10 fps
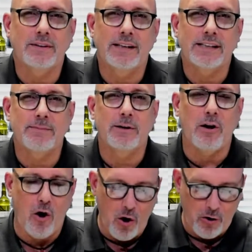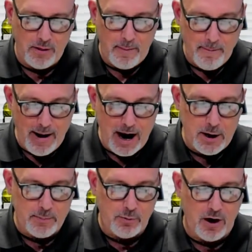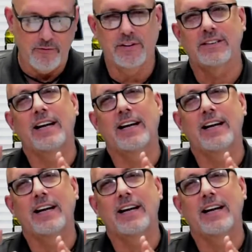Testament are the minor prophets,